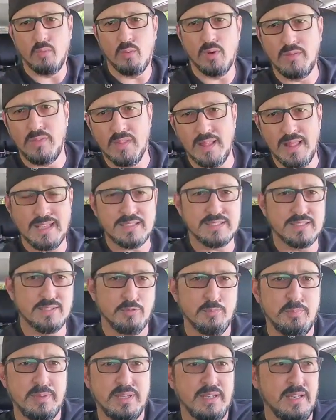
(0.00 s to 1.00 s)
one last
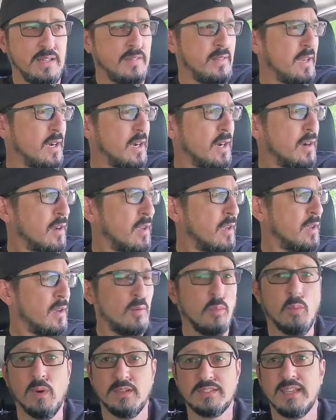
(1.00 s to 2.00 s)
little bit in there
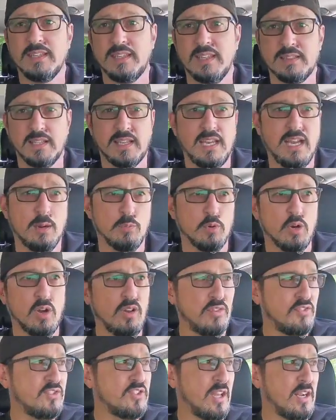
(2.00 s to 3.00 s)
once I get the camera
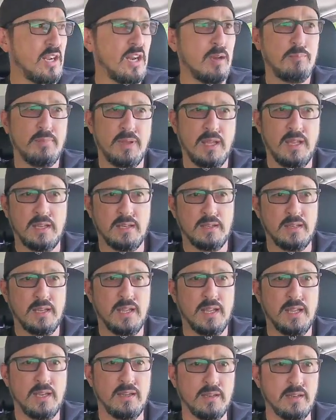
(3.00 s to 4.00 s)
all set up
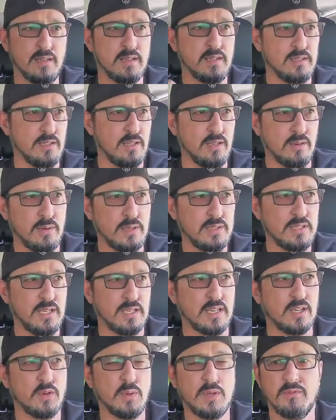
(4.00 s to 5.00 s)
and, and uh, you know, I
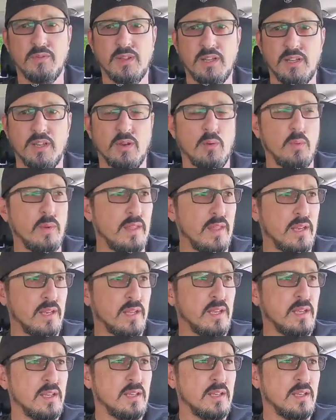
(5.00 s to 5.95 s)
take a quick video with it